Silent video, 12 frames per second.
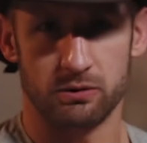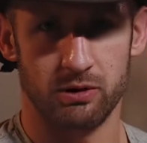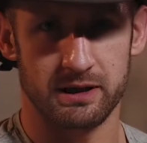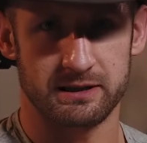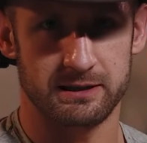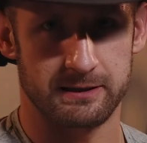
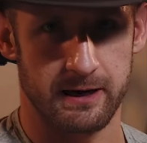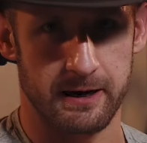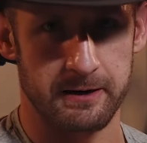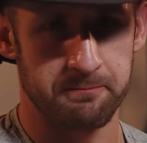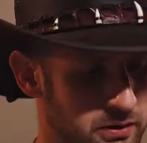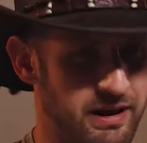let's
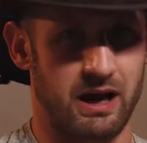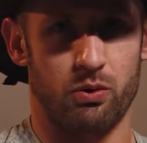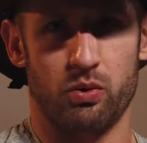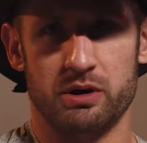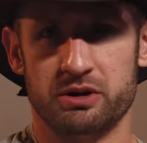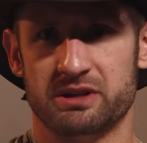say that
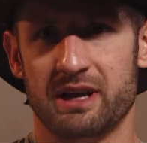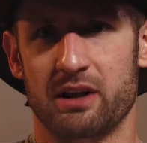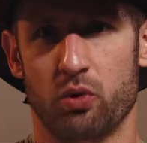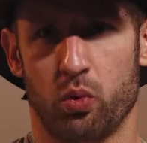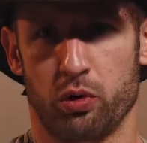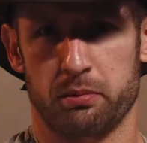when you say
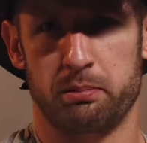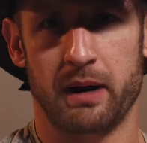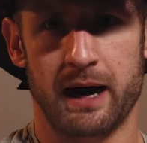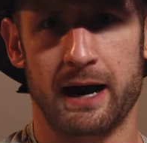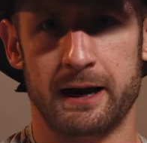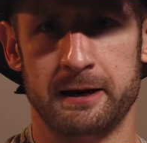the word
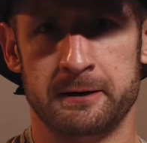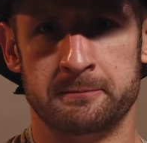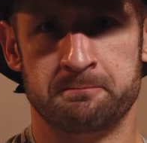by